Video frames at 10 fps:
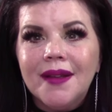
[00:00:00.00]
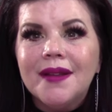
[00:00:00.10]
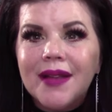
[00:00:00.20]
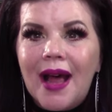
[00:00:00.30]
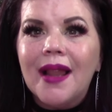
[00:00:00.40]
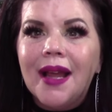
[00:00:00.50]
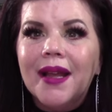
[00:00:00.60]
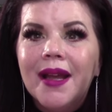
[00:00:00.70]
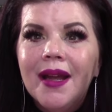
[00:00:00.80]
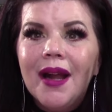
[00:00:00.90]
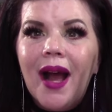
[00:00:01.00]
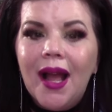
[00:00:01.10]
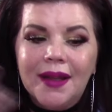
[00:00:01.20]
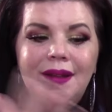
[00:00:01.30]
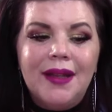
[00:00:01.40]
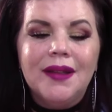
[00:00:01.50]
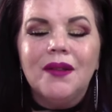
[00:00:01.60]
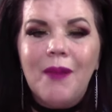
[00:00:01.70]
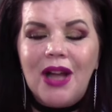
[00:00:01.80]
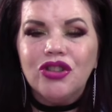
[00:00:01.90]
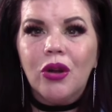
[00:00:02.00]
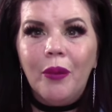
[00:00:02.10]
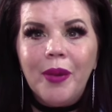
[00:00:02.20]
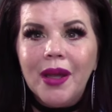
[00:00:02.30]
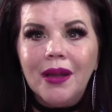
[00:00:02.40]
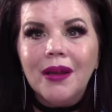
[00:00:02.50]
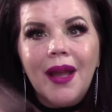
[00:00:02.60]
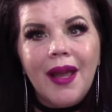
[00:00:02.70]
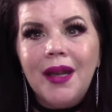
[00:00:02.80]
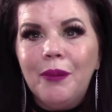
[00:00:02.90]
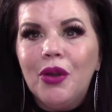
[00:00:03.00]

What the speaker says: It's not like I could take this magical pill and it